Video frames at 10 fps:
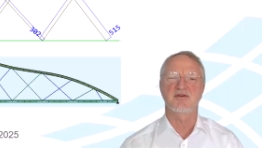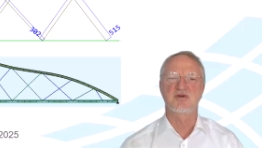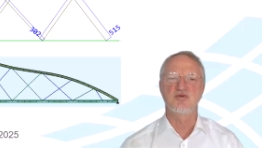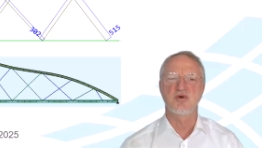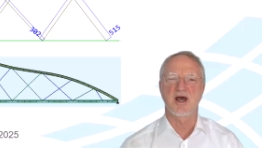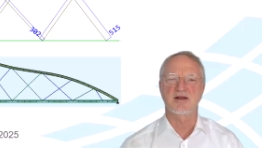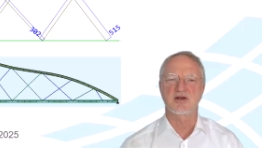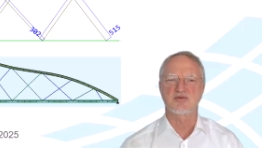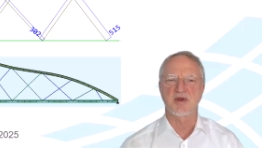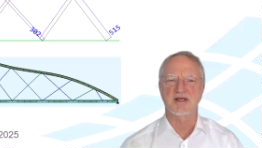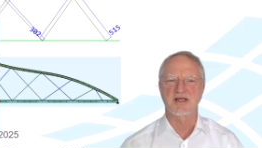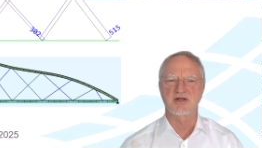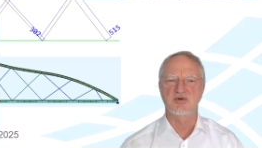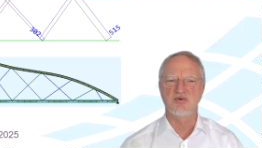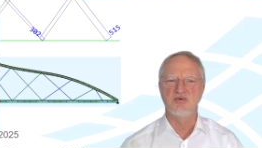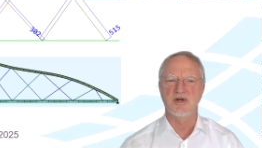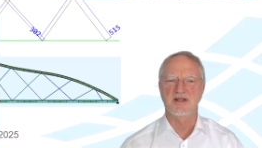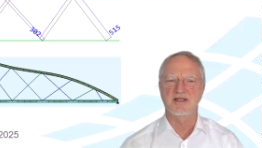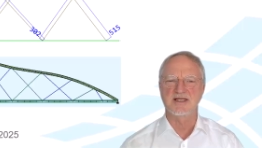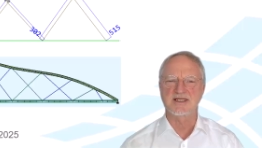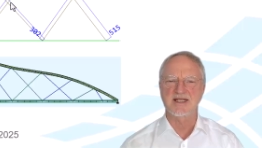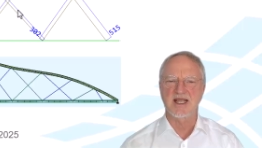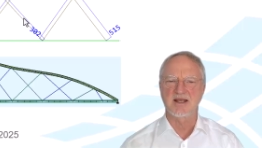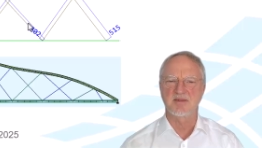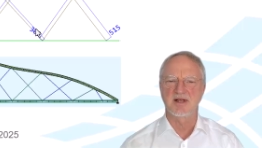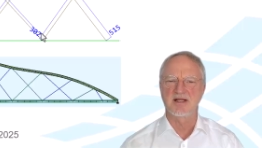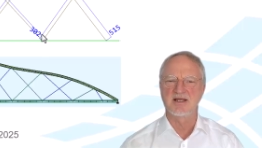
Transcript: 222 in this cable